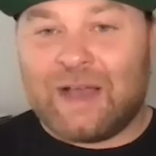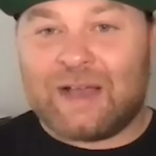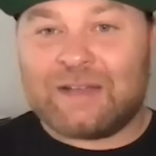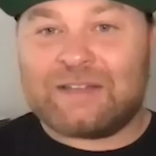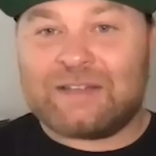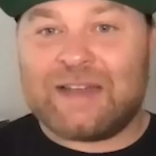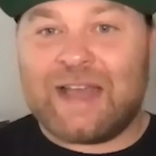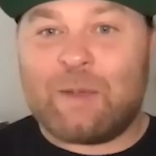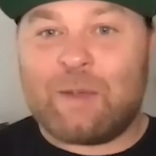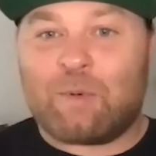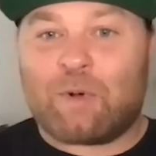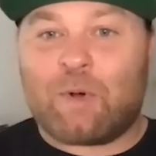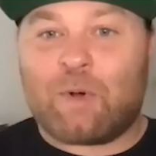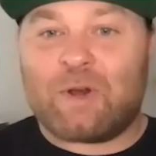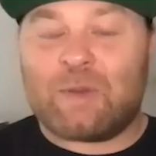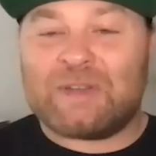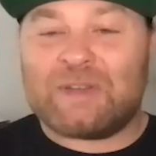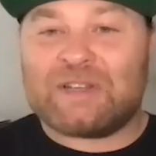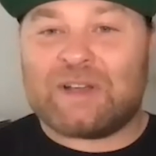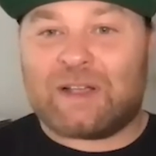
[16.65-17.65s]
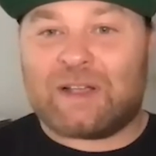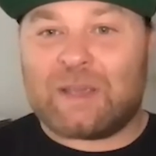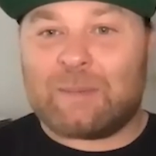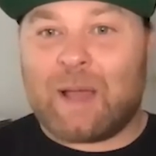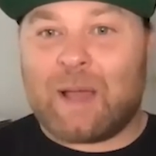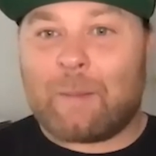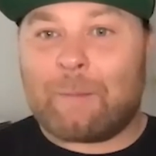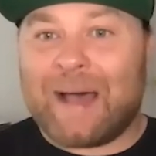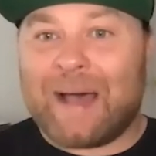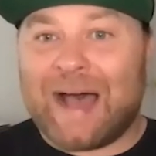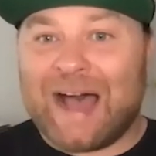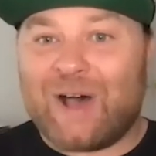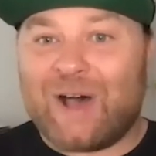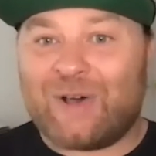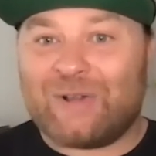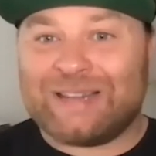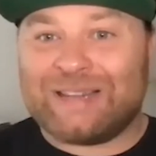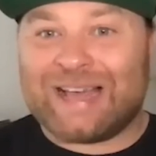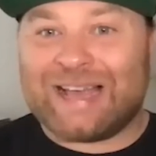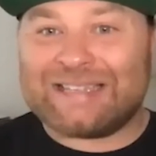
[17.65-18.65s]
Today, we're going to be talking about
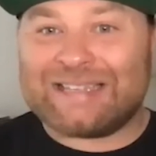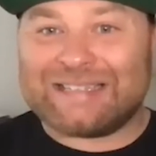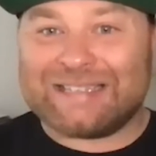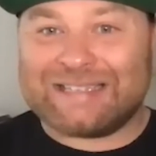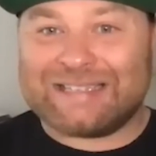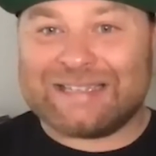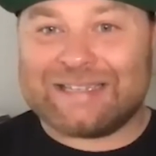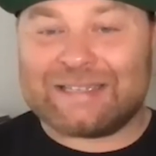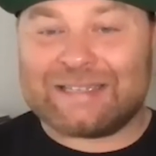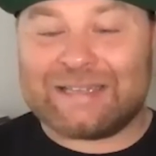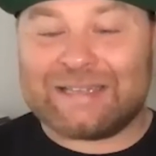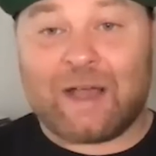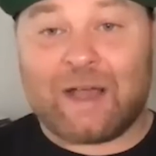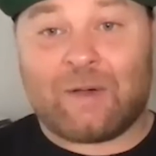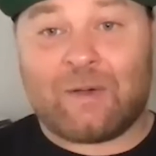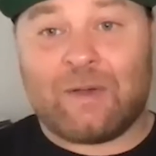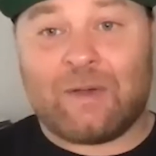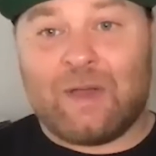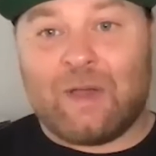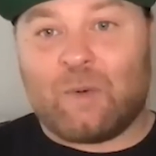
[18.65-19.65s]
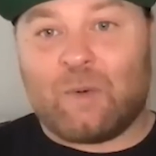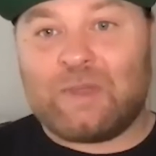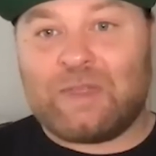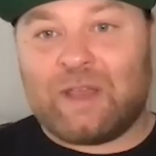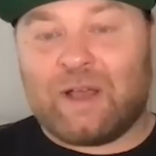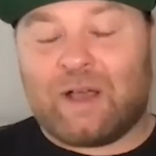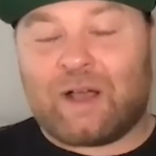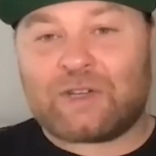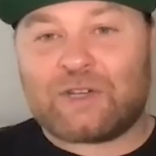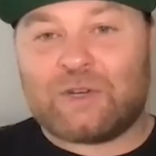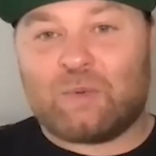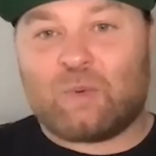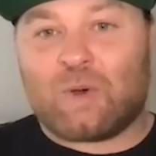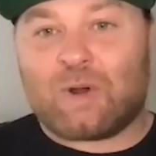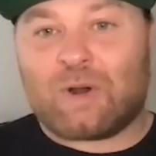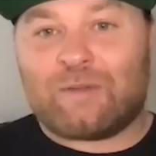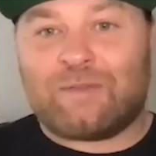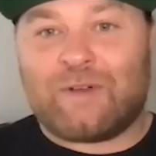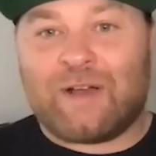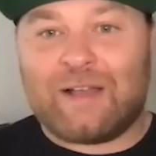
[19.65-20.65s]
PAL licenses. Now, with the auction
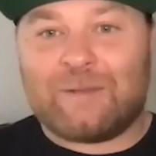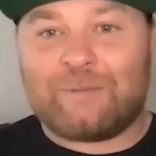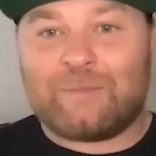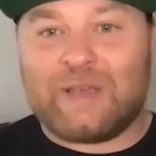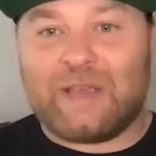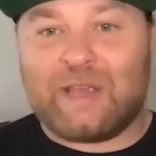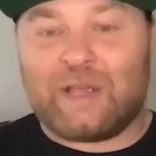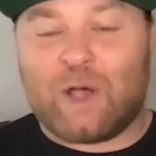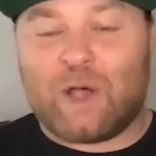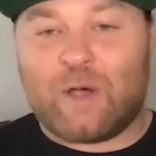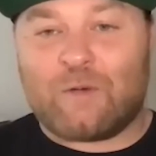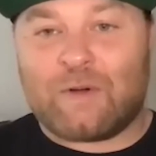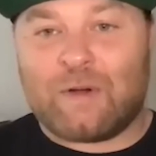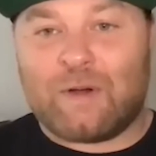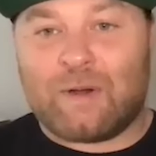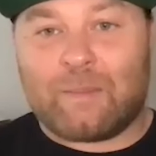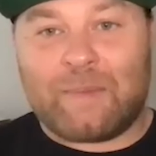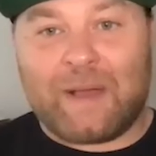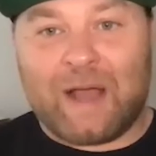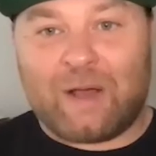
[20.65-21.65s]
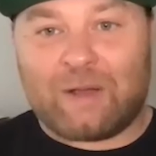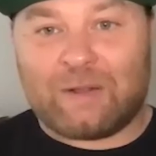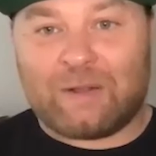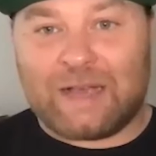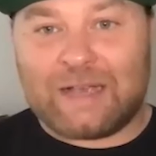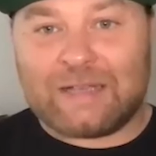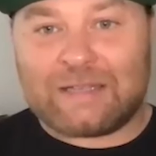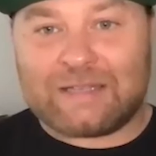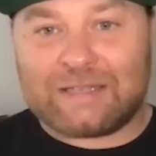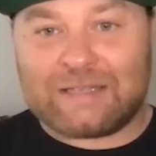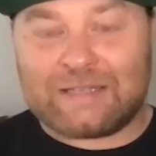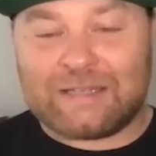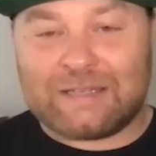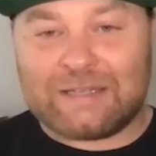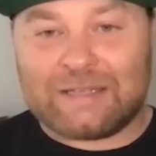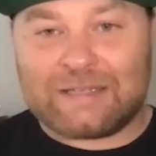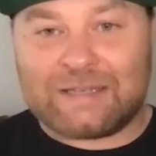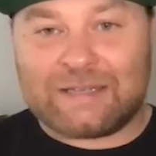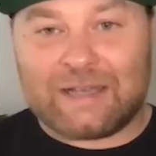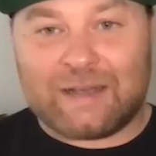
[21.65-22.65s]
105 being over and PAL
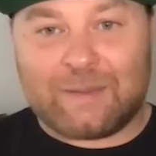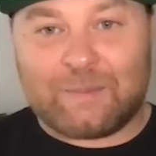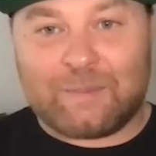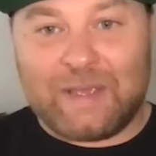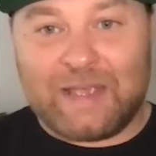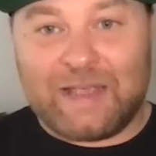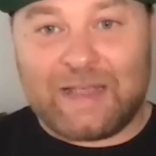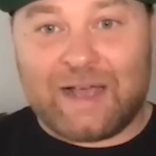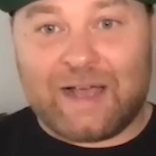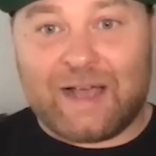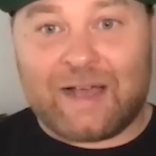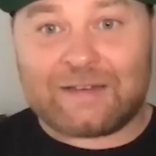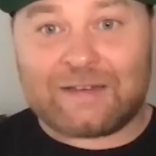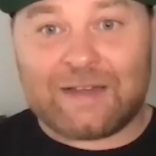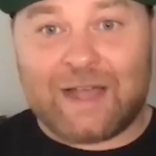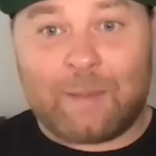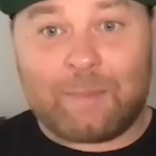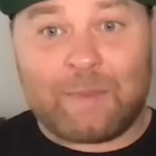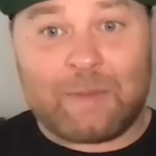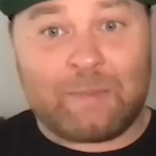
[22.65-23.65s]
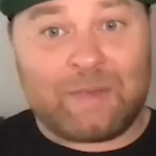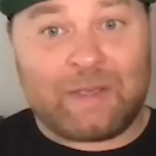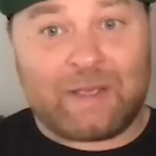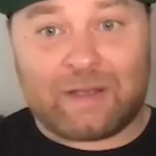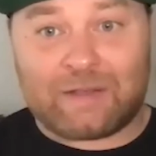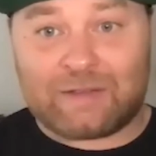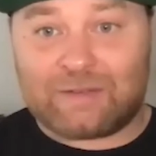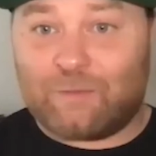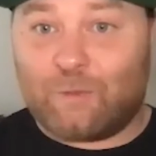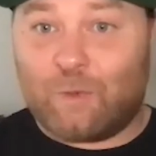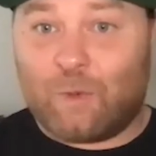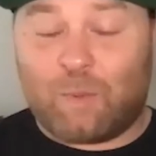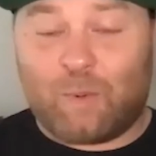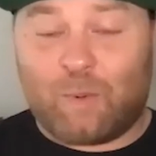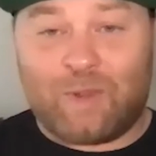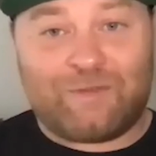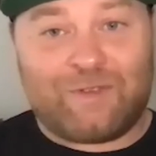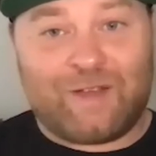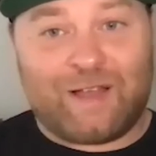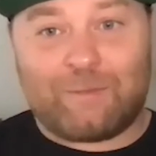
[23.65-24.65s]
licenses being a hot topic because
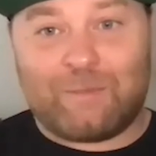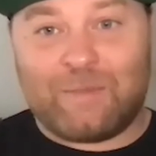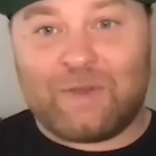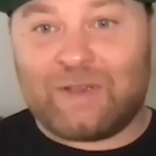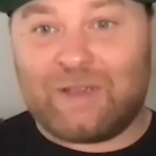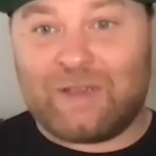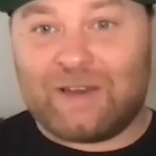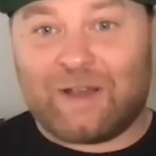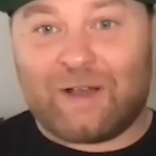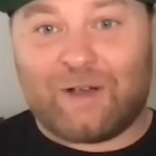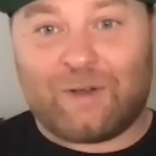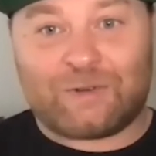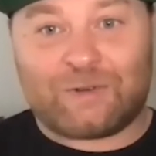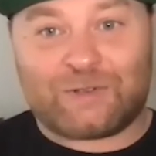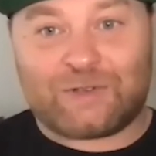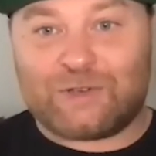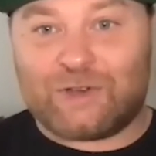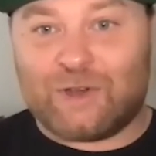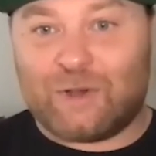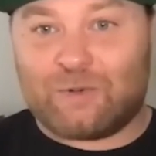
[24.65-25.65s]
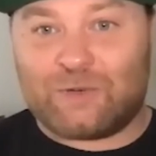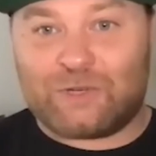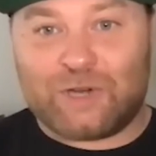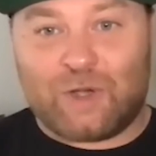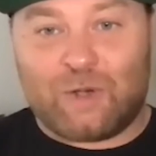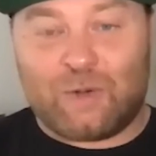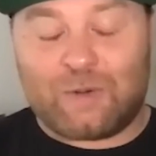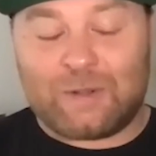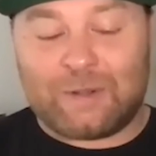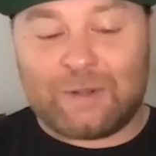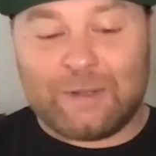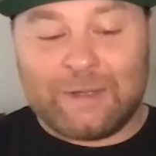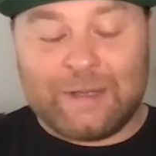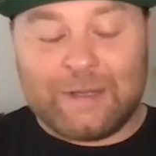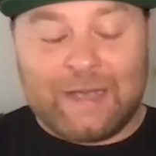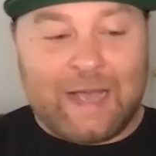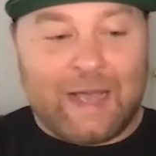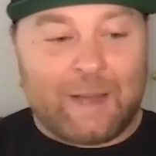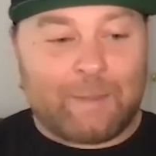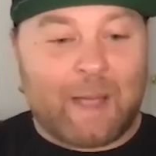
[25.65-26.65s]
$4.5 million is no joke,
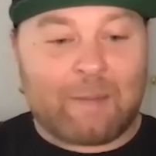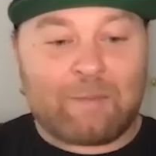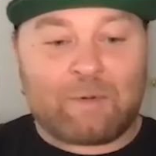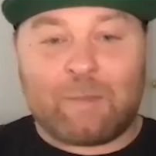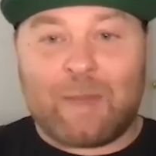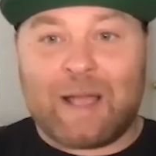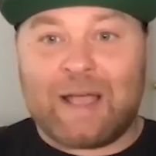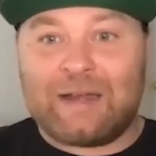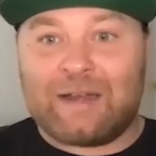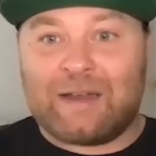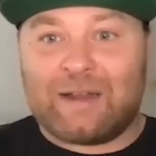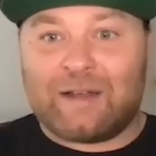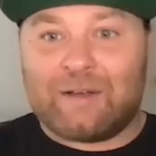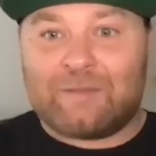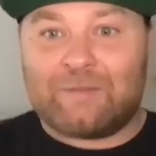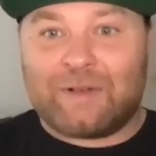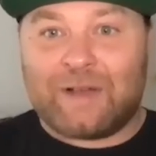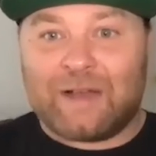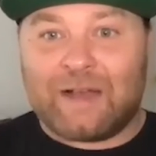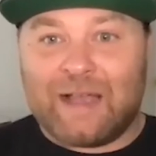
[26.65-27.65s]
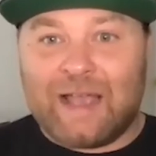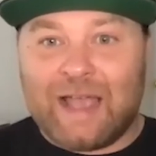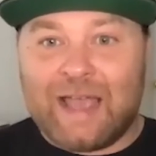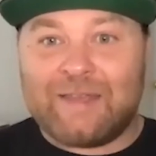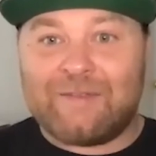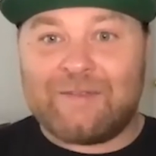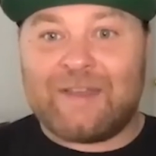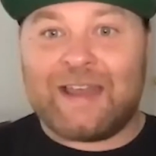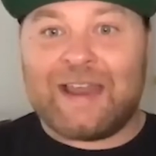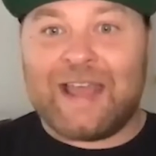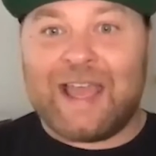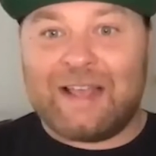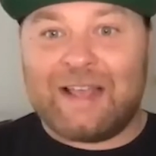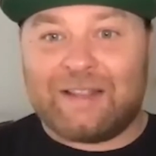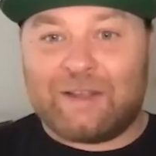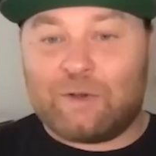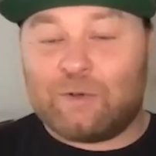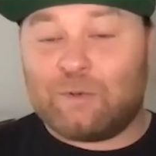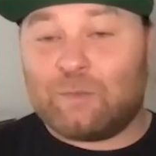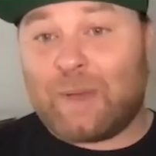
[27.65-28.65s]
I'm reminded of Eddie Van
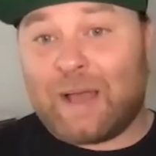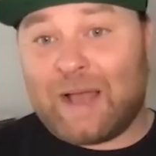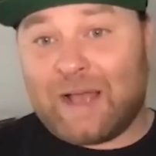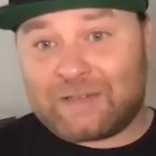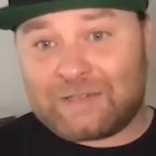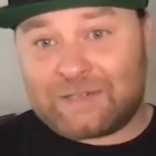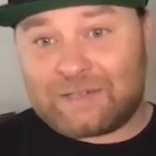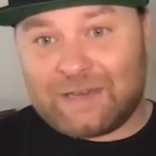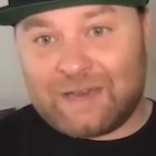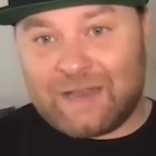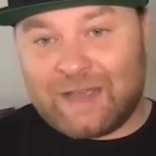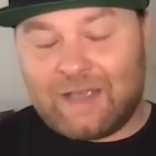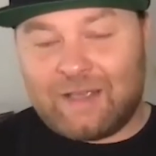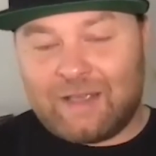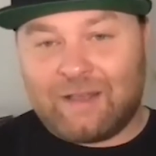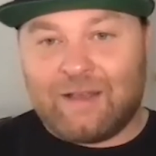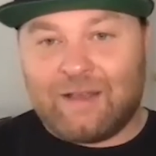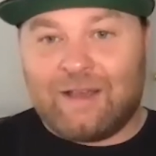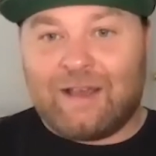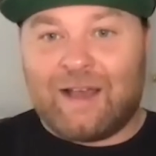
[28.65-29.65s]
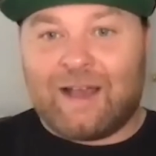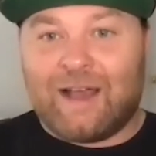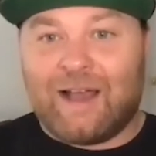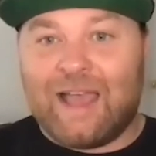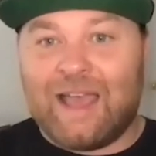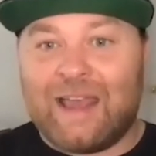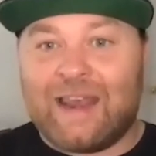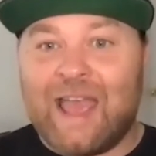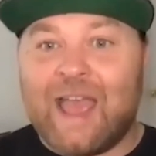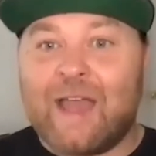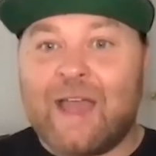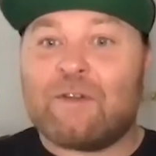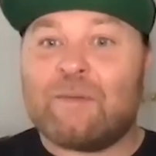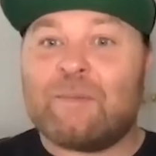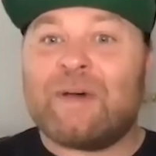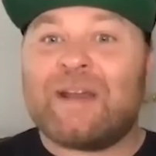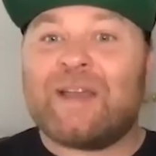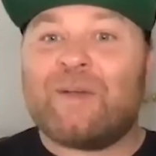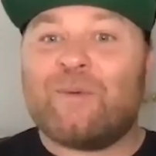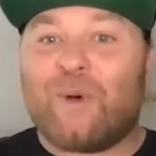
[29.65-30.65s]
Halen, who passed today, and
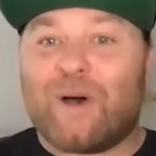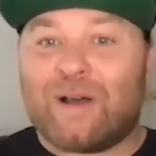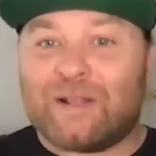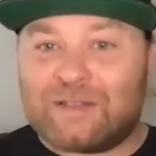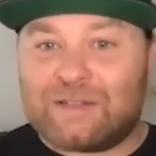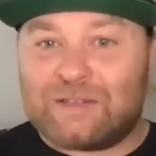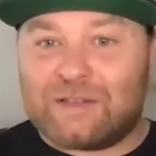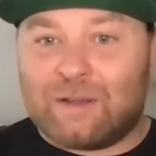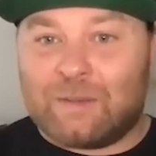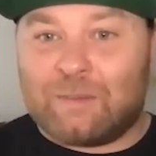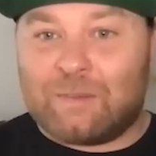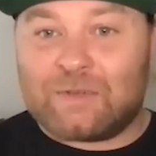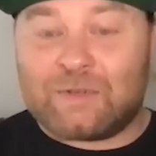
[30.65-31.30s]
everybody wants some.